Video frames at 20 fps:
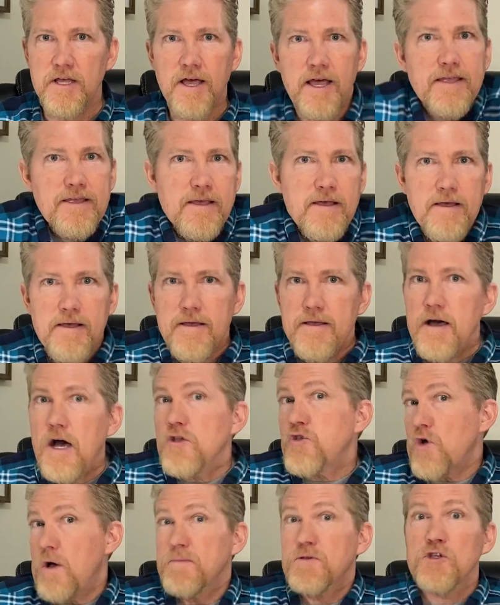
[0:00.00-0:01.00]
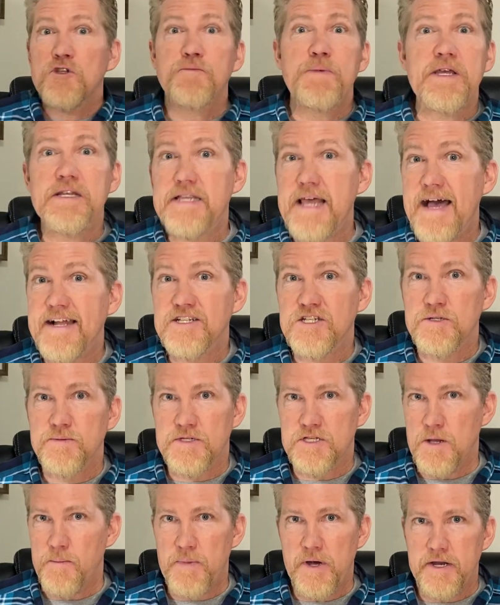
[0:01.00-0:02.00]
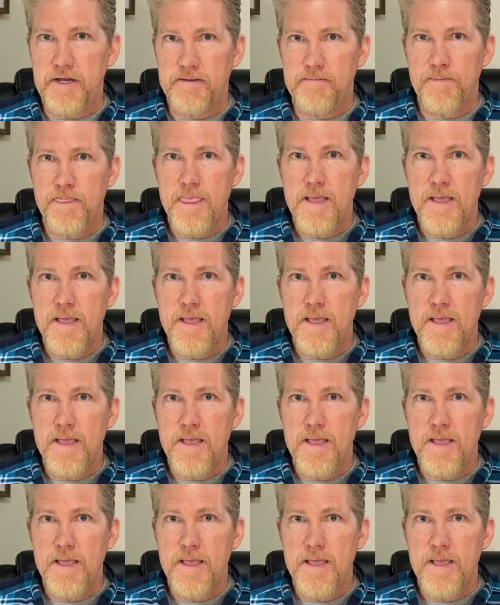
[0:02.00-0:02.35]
like, so I'm supposed to be attached to somebody.